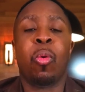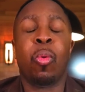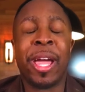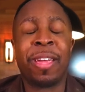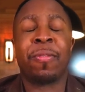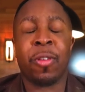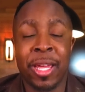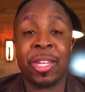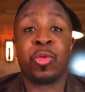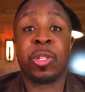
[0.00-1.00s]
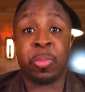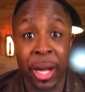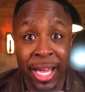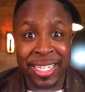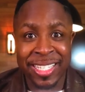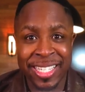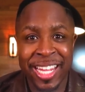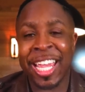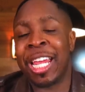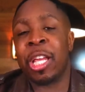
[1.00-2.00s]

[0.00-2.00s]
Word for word: Wait for his response.